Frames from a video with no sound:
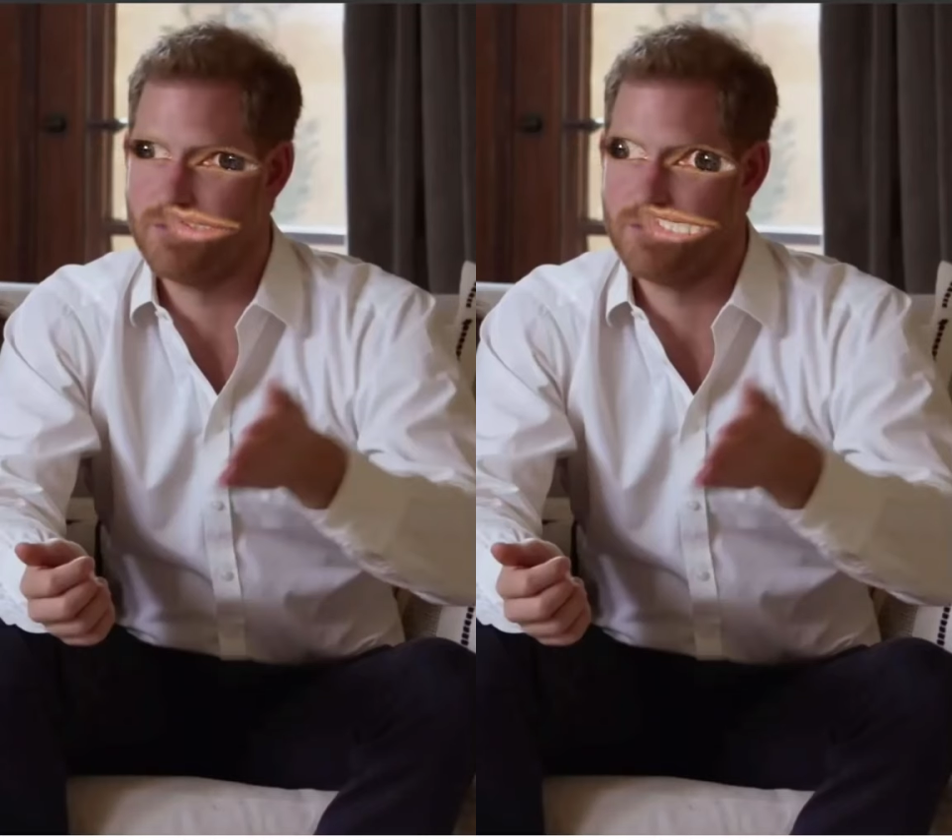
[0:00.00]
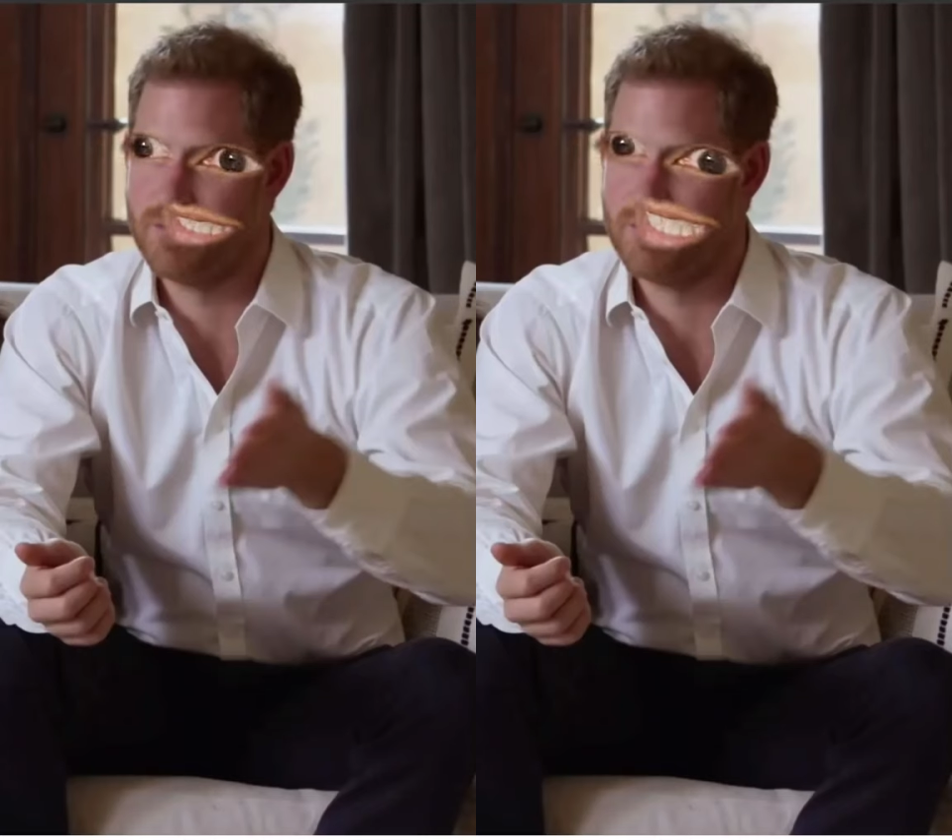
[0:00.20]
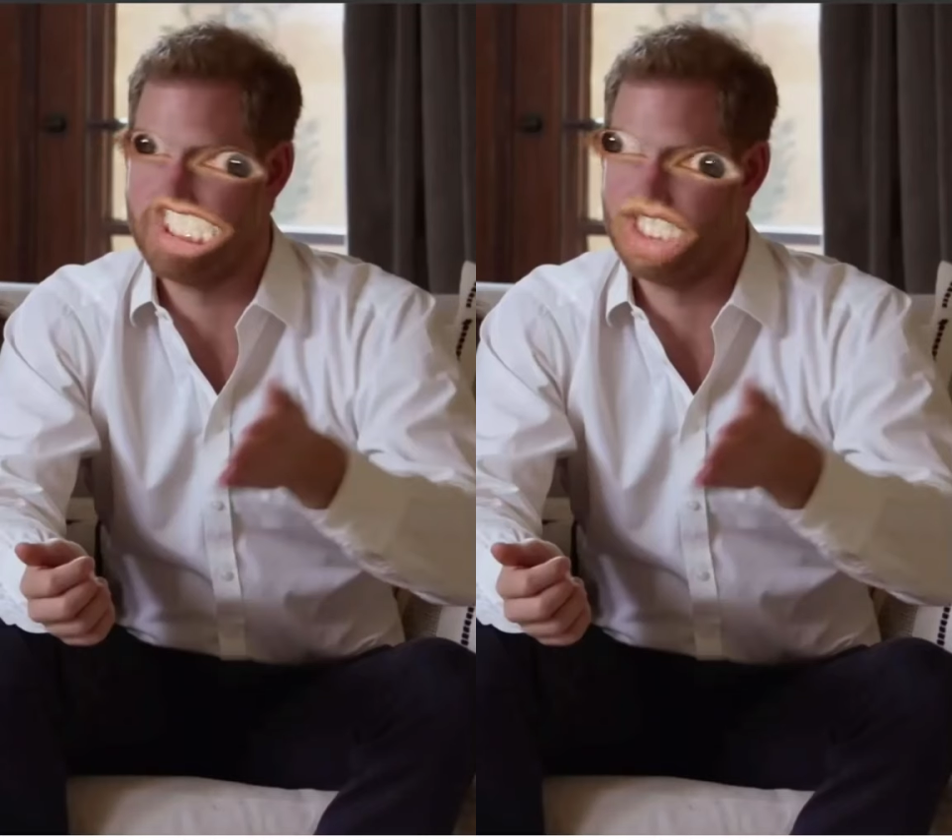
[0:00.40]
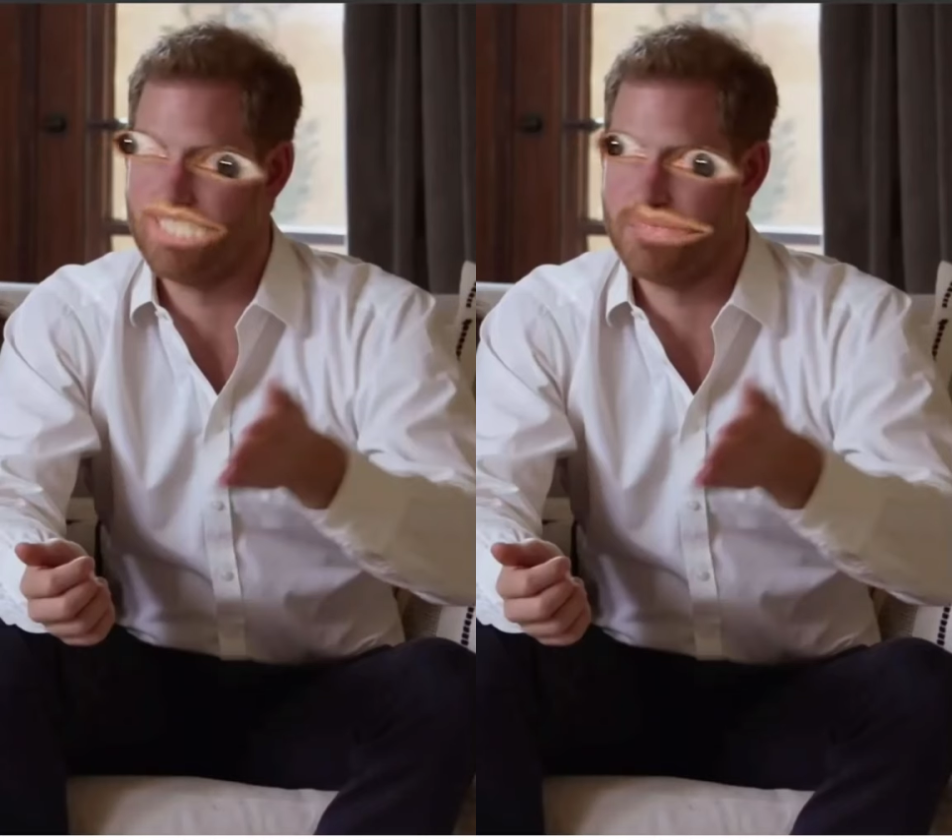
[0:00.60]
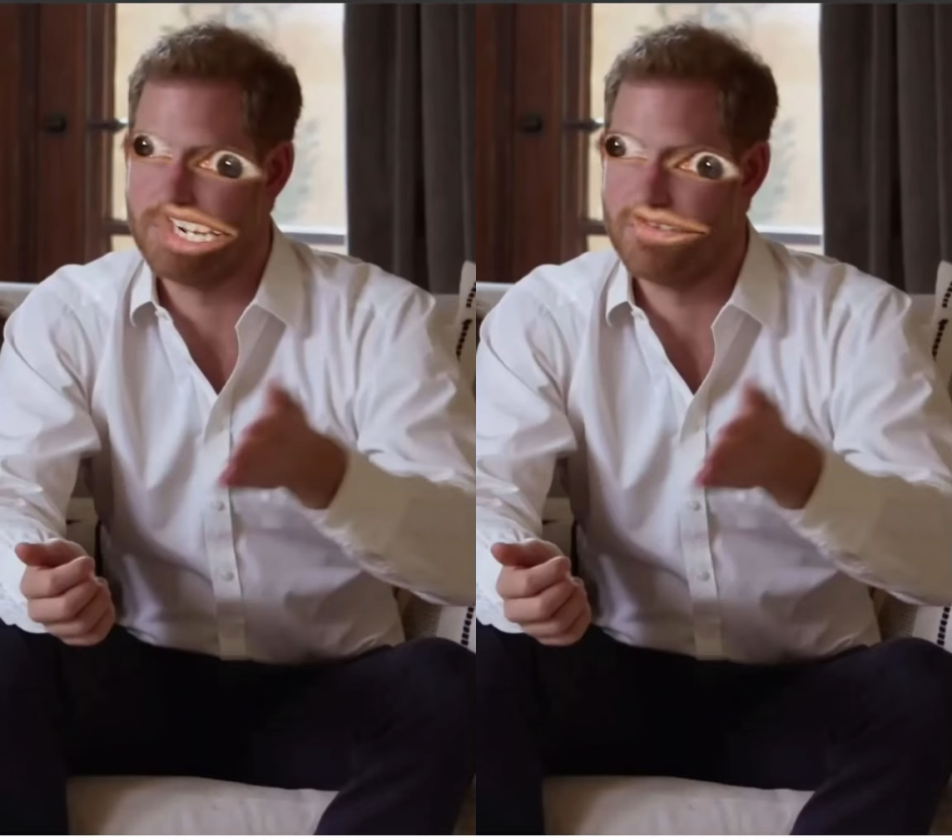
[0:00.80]
I should have been
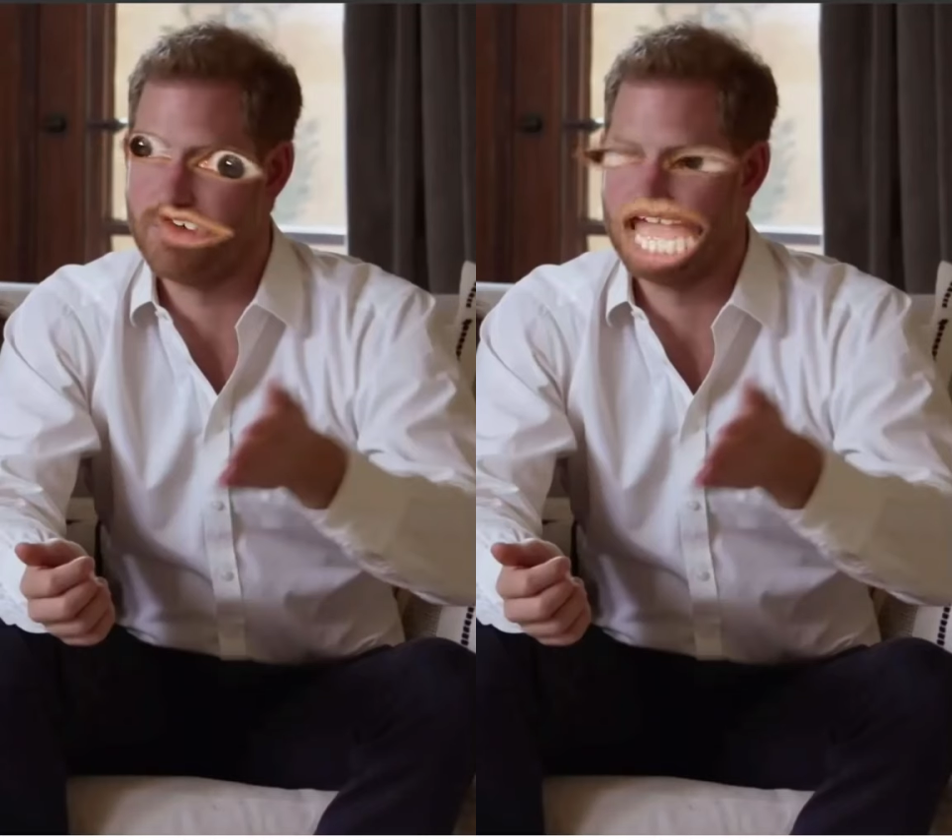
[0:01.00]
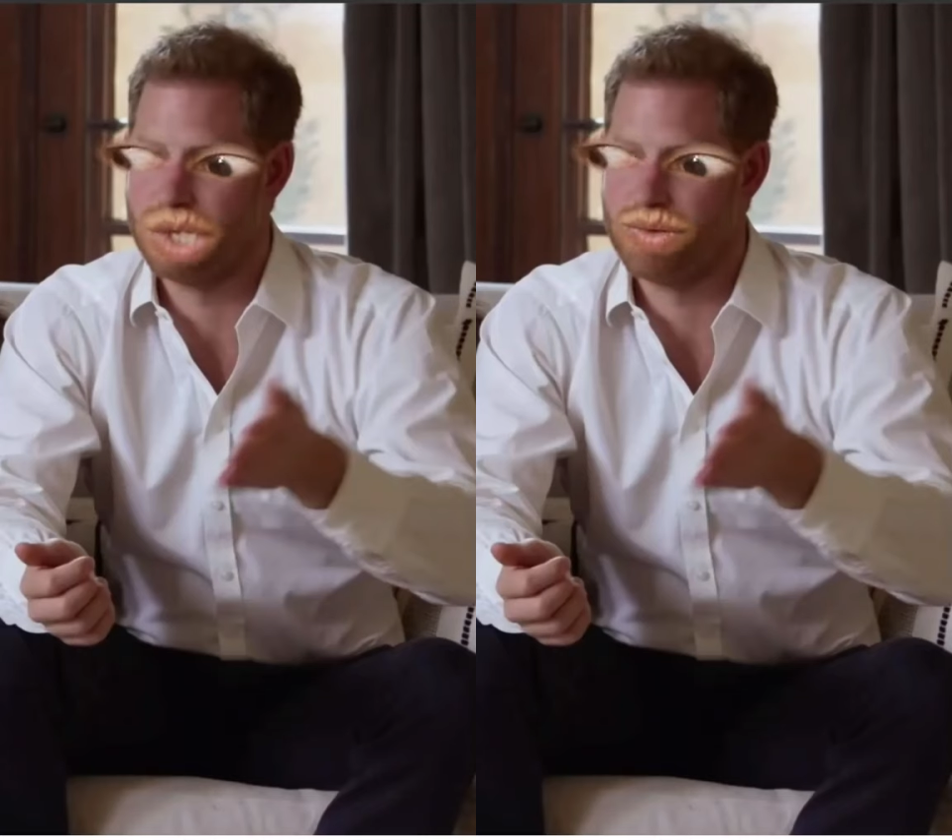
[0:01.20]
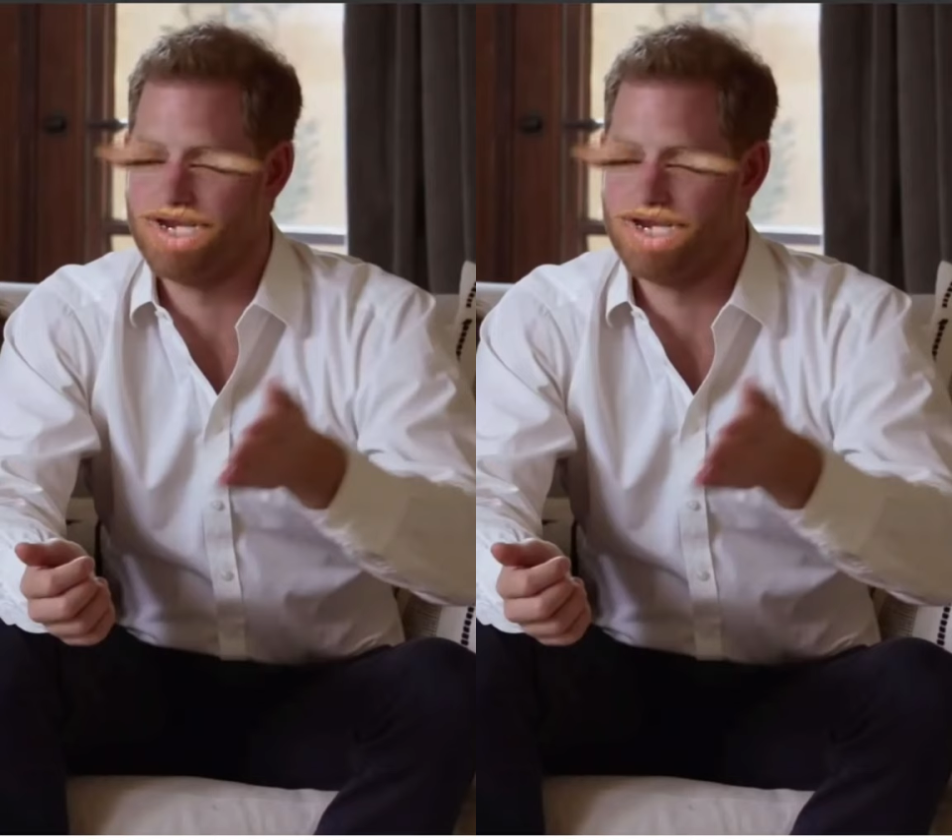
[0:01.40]
informed.